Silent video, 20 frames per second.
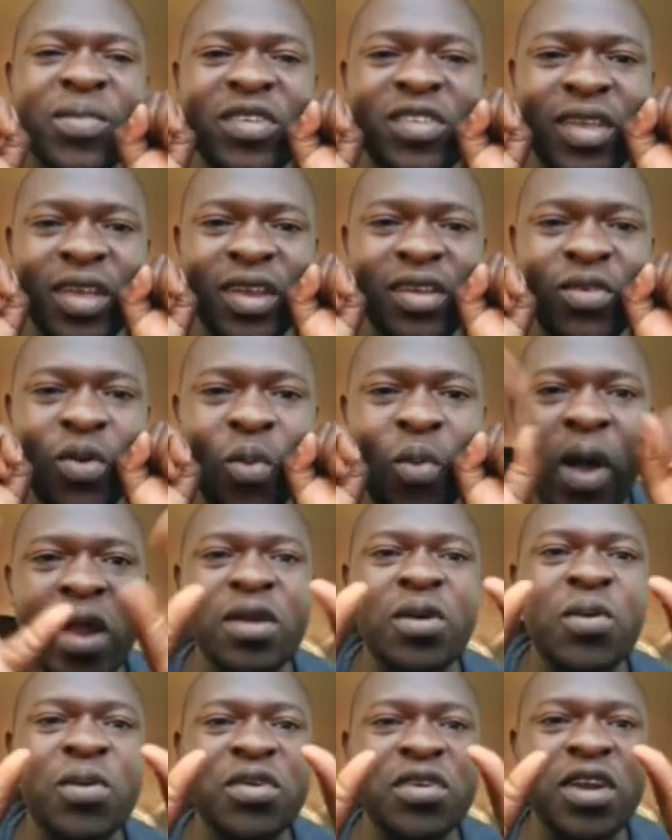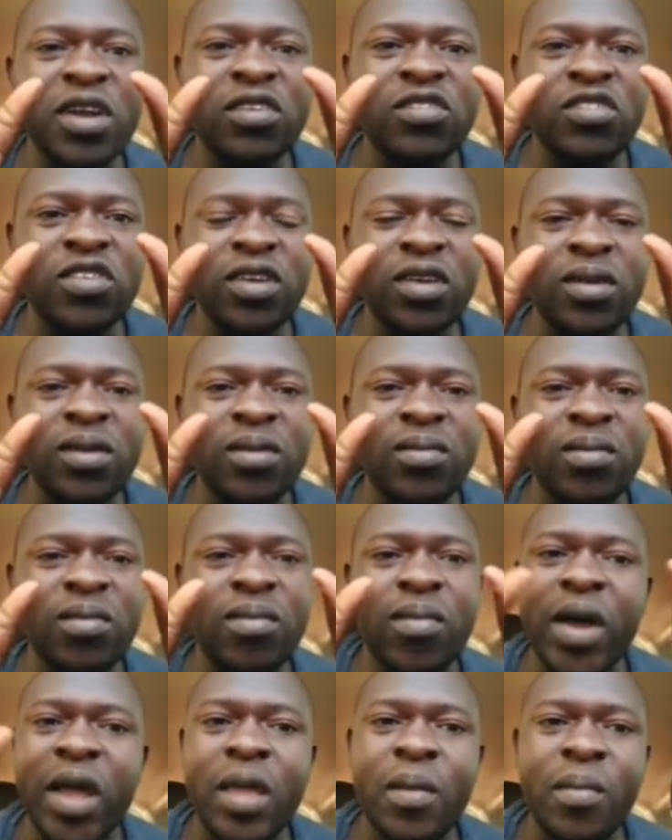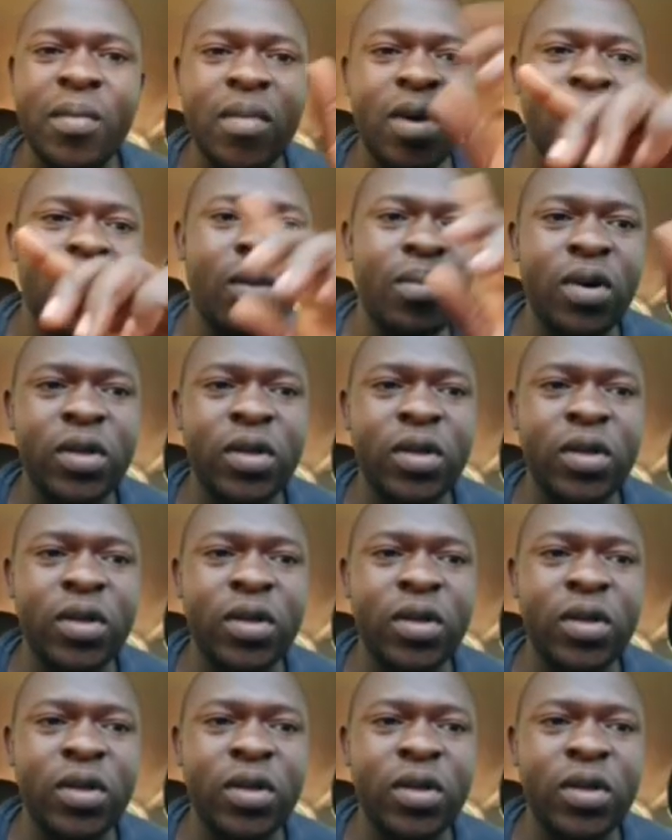pumped at one contraction by